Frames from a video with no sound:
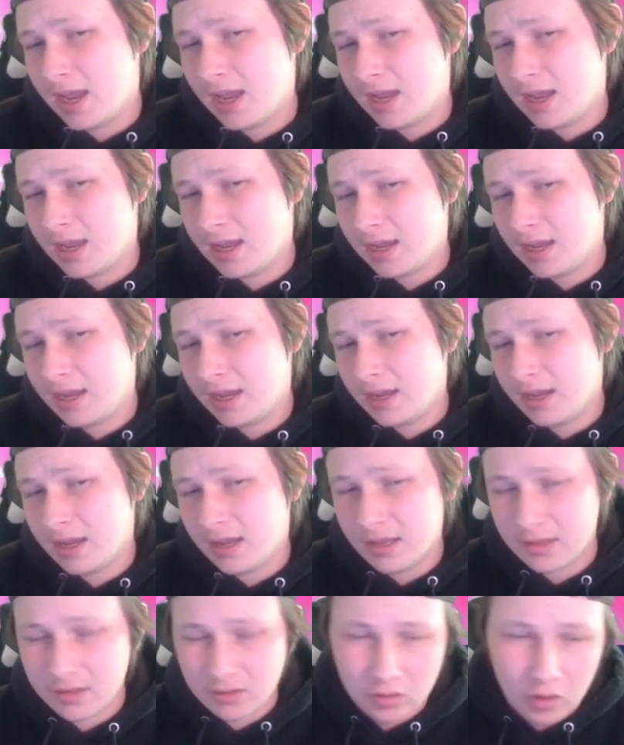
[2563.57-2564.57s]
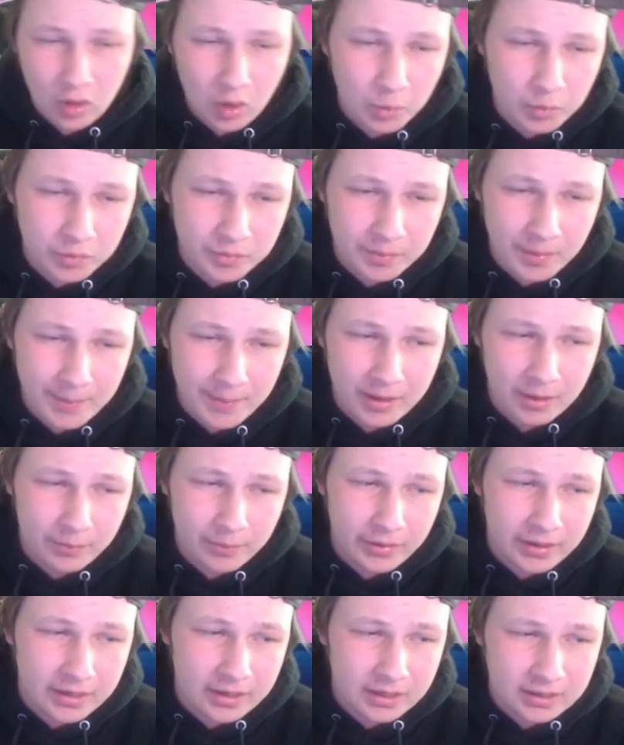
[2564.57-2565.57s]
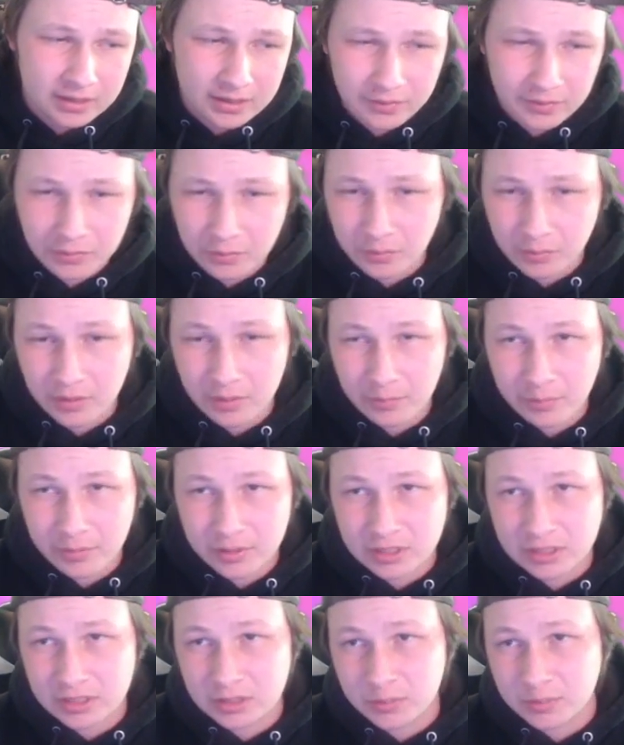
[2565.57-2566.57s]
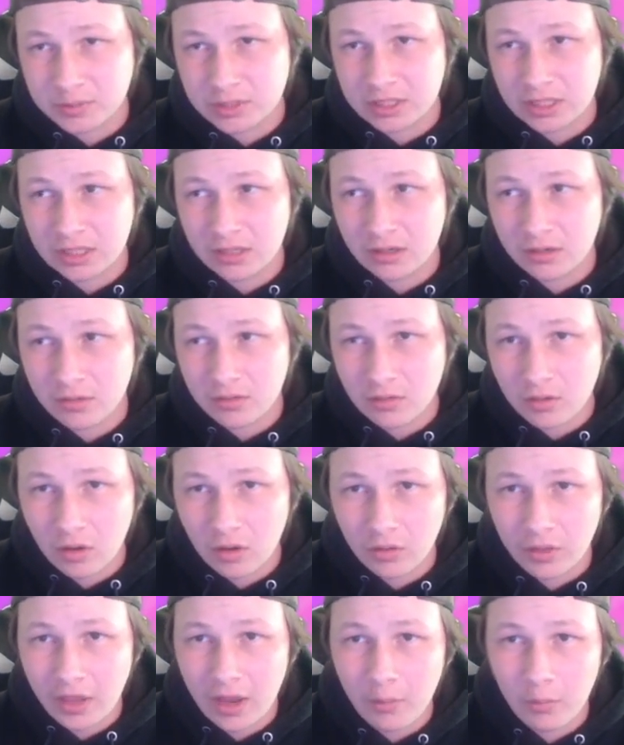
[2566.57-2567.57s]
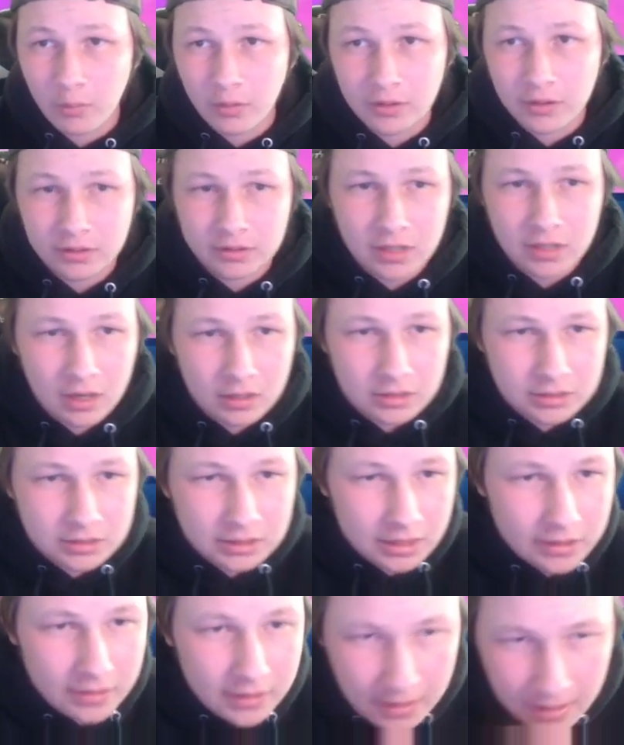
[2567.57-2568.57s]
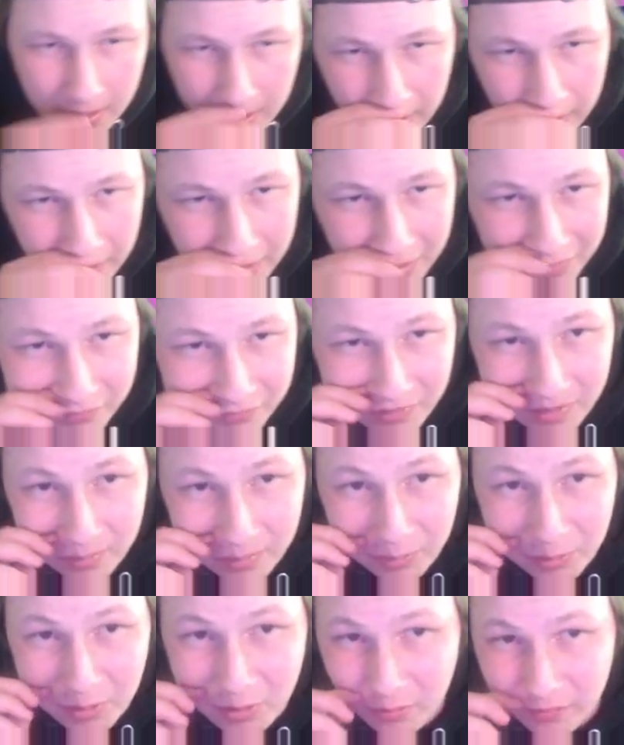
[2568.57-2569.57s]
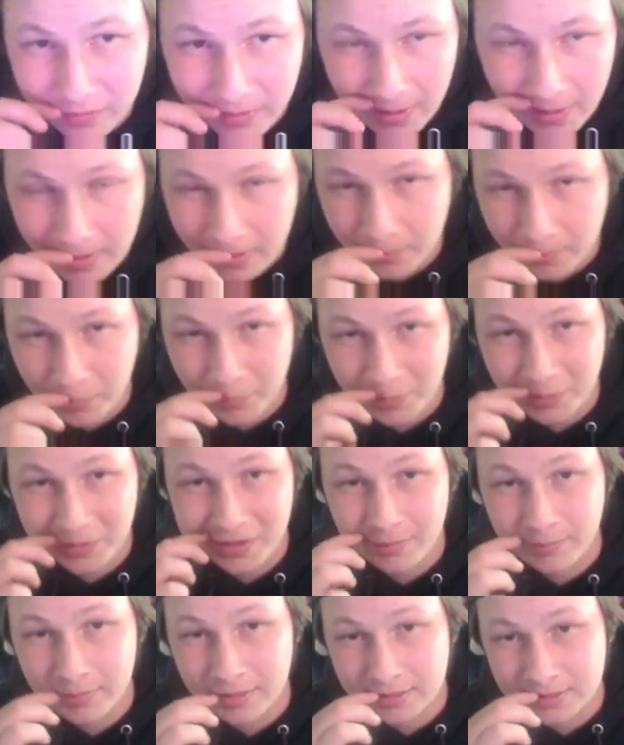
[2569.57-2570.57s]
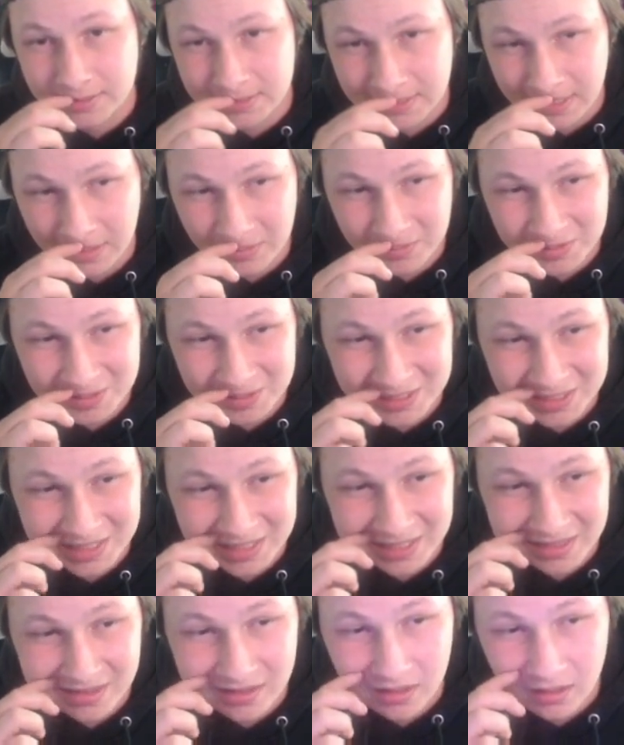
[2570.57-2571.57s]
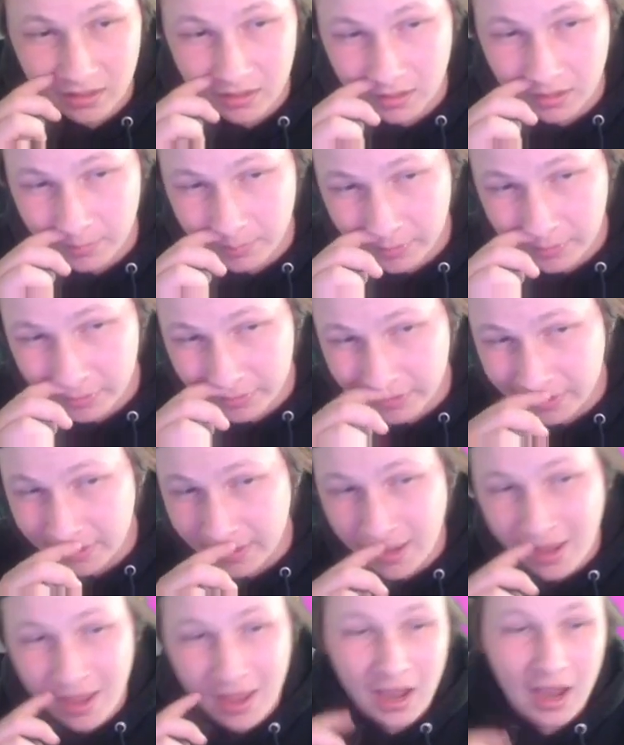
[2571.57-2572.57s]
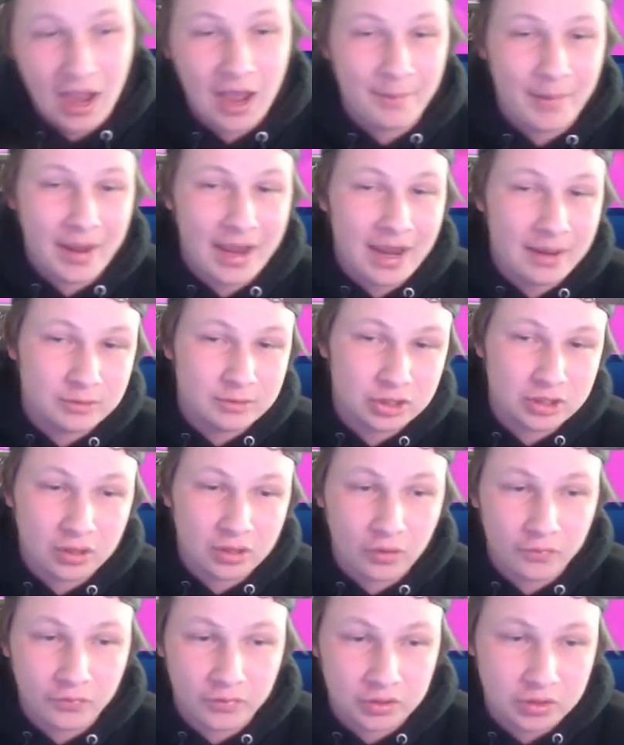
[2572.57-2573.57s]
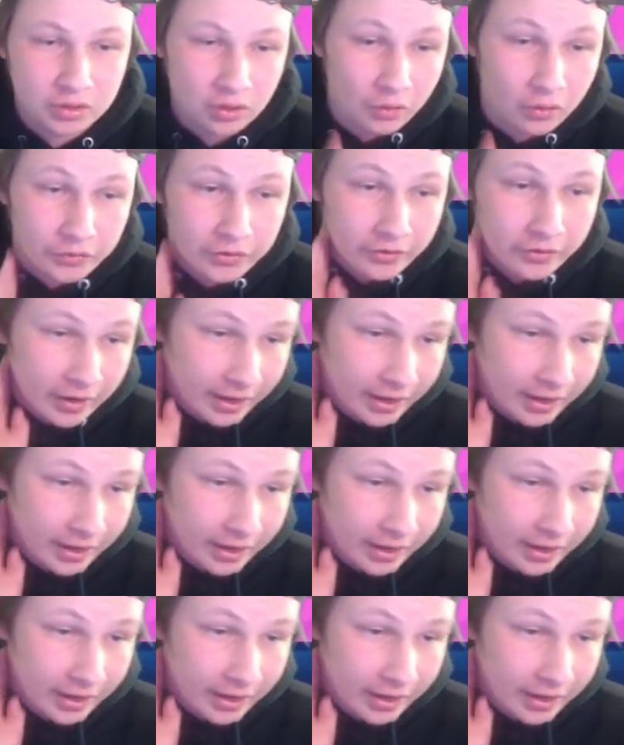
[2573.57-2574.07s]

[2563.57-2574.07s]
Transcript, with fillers: Uh, Scald was my better play because nothing really appreciates switching in on Scald. I wanted to Toxic the uh, Clefable though if that ended up wanting to come in to scout and see its uh, ability. Um, I am just going to go for a Scald here.